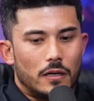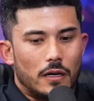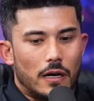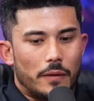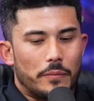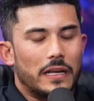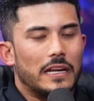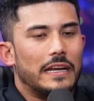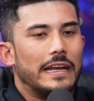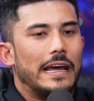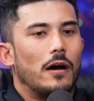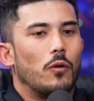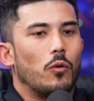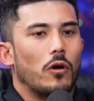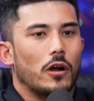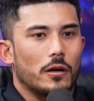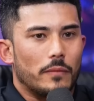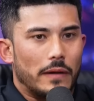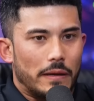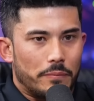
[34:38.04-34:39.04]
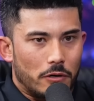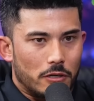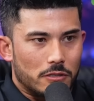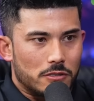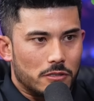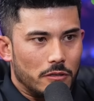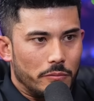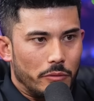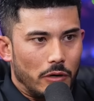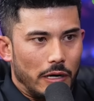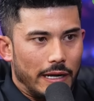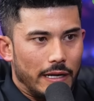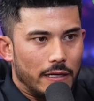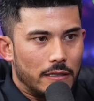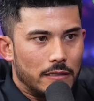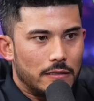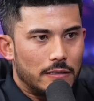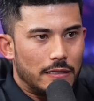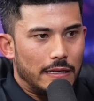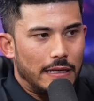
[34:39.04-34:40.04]
I'm going to now work on my personal
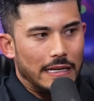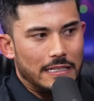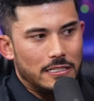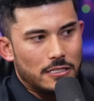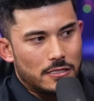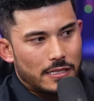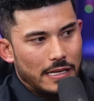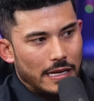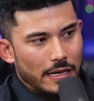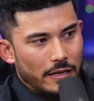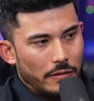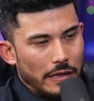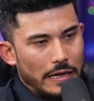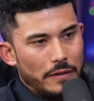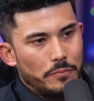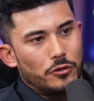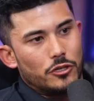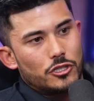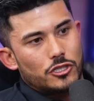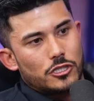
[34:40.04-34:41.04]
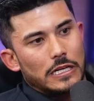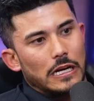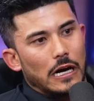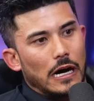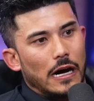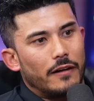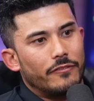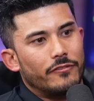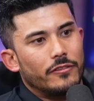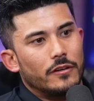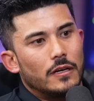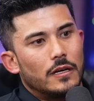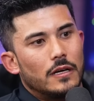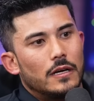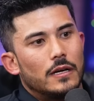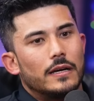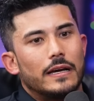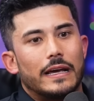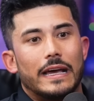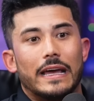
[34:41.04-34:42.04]
brand. And I just kind of like pushed it off,
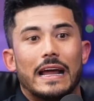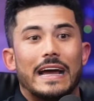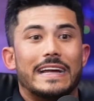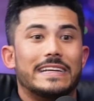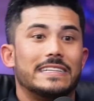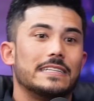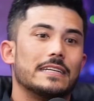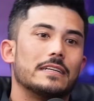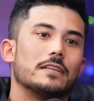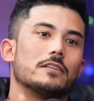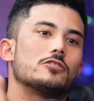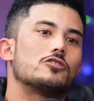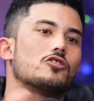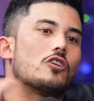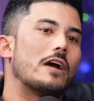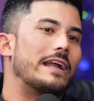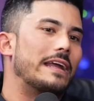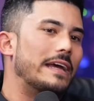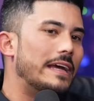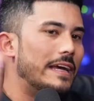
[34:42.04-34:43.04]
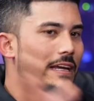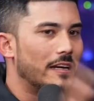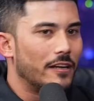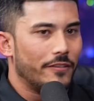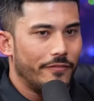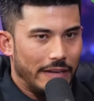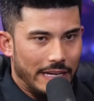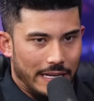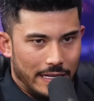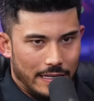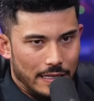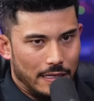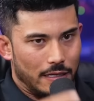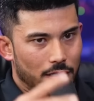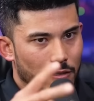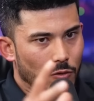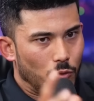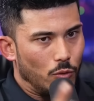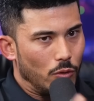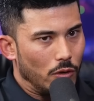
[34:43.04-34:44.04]
and I didn't try to innovate it
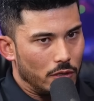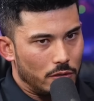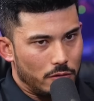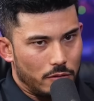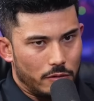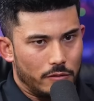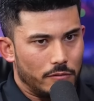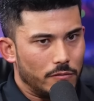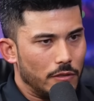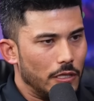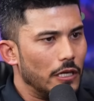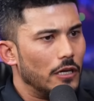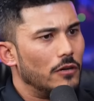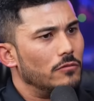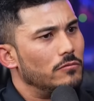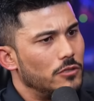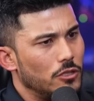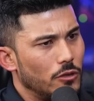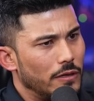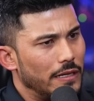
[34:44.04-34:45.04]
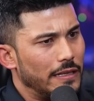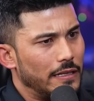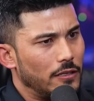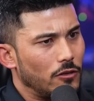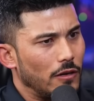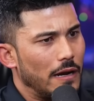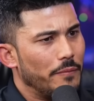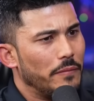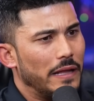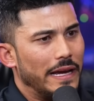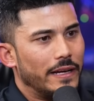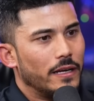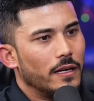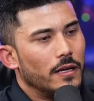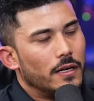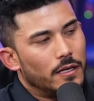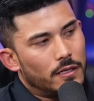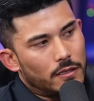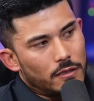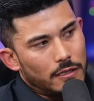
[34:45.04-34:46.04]
or, you know, do anything crazy. I'm like,
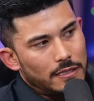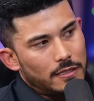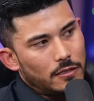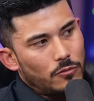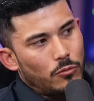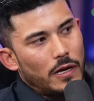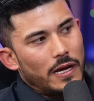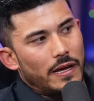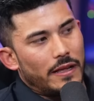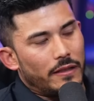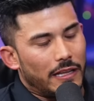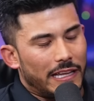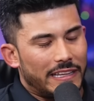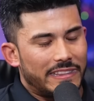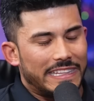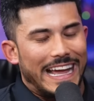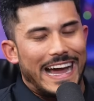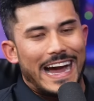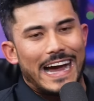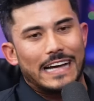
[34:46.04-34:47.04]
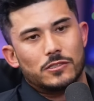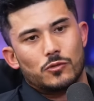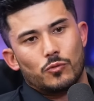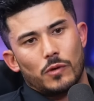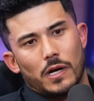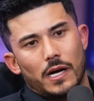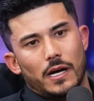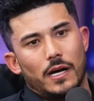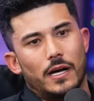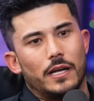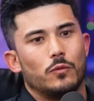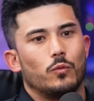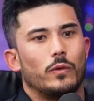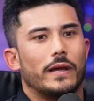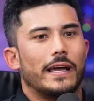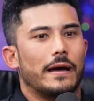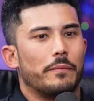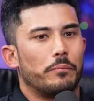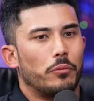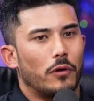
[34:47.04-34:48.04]
let the ads run. We
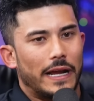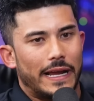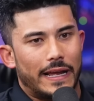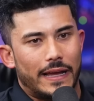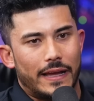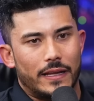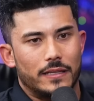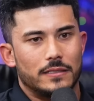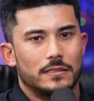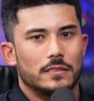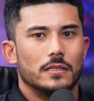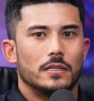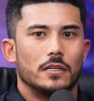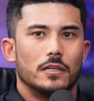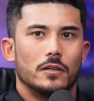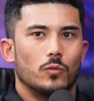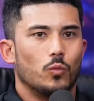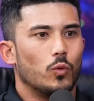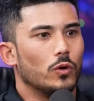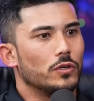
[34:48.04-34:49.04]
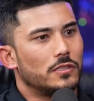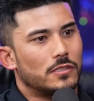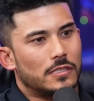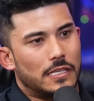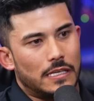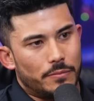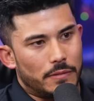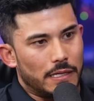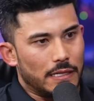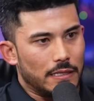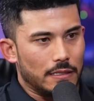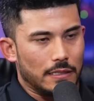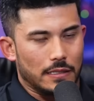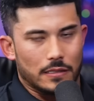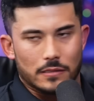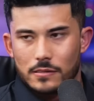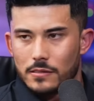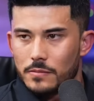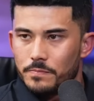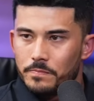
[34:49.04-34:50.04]
got brand. We'll just keep getting
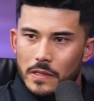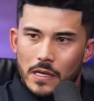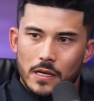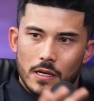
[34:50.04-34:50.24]
deals.